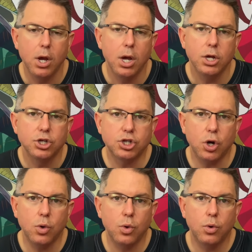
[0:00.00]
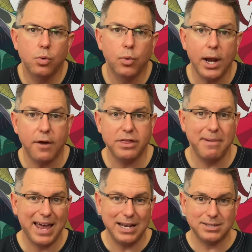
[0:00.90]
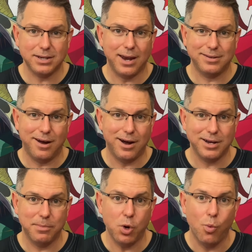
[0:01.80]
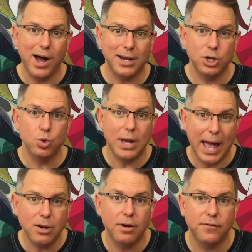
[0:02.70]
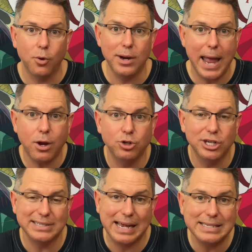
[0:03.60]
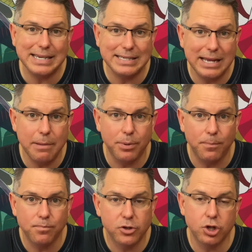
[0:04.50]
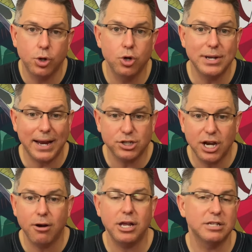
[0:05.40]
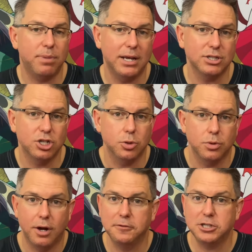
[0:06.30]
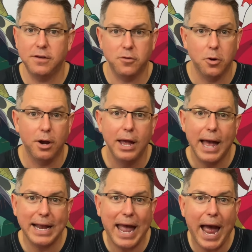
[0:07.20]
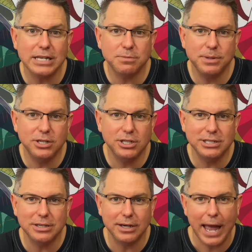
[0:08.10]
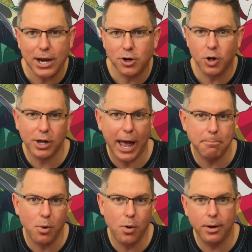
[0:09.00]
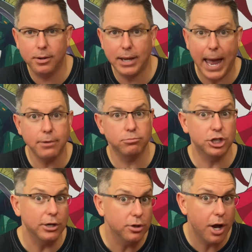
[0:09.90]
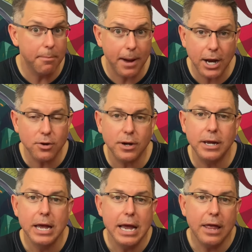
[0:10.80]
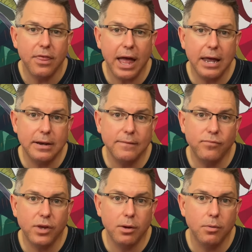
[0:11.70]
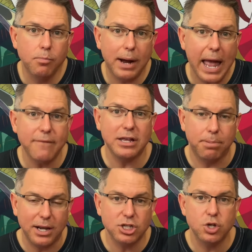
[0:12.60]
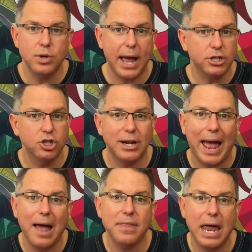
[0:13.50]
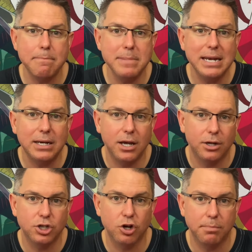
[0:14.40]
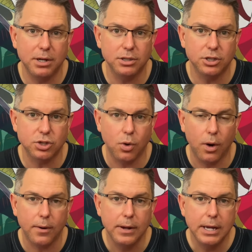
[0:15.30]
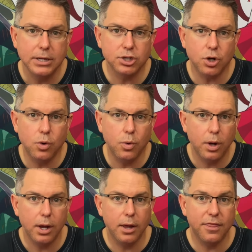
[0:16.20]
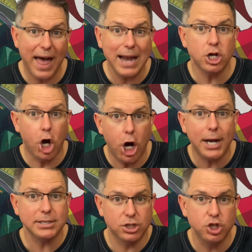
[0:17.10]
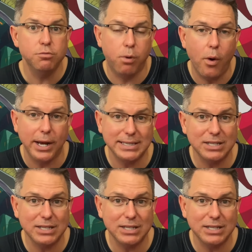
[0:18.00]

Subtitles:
So right off the bat, let's kind of talk about what you get if you're a Nekojin, as an example. So your dexterity is +2. Obviously, if you're a cat species, a cat girl, cat boy, cat gender non-binary, then by having a +2 dex, you're going to add that immediately onto your ability score. So that costs 2 points.